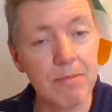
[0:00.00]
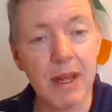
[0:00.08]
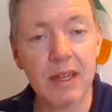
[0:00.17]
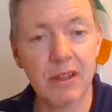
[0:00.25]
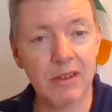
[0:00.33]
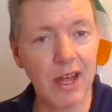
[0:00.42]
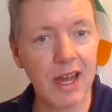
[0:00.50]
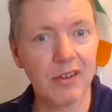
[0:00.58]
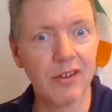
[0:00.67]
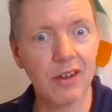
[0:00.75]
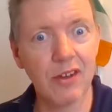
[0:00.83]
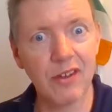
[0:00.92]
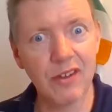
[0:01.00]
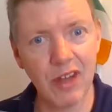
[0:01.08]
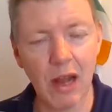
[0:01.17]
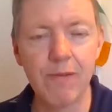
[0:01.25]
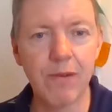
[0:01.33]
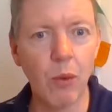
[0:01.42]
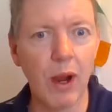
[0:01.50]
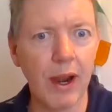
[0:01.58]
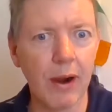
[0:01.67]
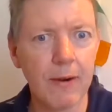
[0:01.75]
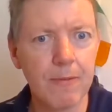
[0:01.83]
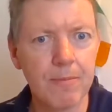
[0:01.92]
make the text
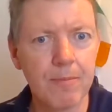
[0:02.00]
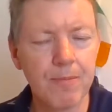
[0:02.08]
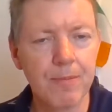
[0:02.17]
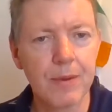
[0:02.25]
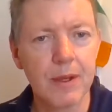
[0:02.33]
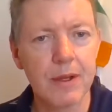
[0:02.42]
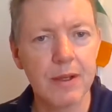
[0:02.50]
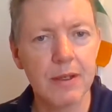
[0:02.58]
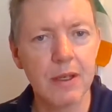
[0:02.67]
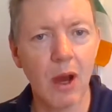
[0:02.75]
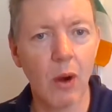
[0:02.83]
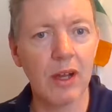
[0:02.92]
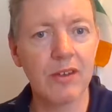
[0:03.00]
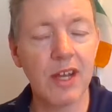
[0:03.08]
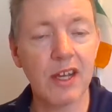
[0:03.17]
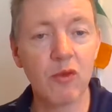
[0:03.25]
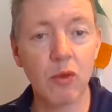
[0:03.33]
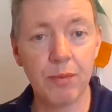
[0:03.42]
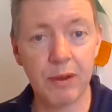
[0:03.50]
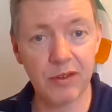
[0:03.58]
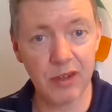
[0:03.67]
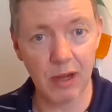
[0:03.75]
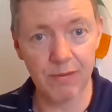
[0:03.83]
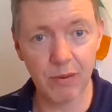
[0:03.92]
self-aware. Now, a text would be
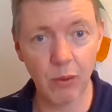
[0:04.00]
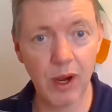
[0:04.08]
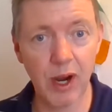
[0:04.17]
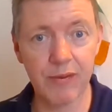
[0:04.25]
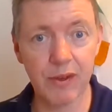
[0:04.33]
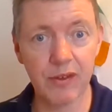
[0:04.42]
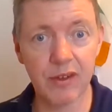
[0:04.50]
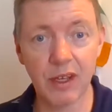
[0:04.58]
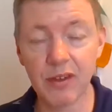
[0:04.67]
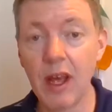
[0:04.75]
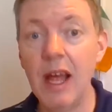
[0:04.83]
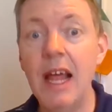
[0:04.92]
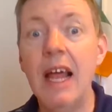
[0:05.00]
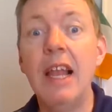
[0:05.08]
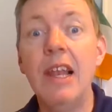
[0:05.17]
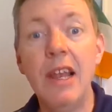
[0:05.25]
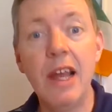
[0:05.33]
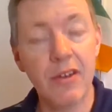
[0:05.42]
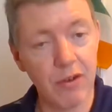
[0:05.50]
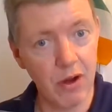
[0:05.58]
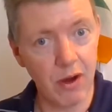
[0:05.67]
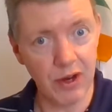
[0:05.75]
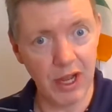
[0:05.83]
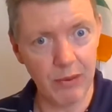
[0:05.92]
self-aware if it says,
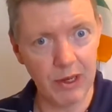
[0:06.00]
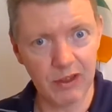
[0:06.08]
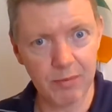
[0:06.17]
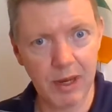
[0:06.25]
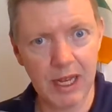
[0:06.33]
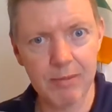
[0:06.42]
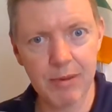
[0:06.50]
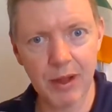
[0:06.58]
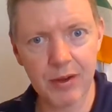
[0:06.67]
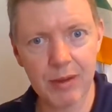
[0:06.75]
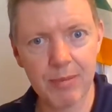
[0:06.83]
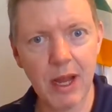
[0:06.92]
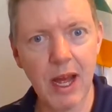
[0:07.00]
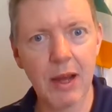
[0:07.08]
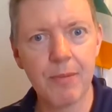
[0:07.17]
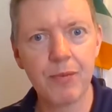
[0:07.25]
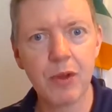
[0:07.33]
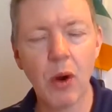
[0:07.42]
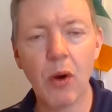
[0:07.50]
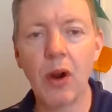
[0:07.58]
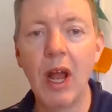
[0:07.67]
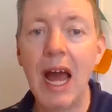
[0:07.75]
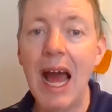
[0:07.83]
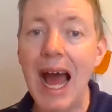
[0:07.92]
later on I will explain blah, blah, blah,
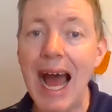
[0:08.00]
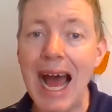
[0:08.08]
or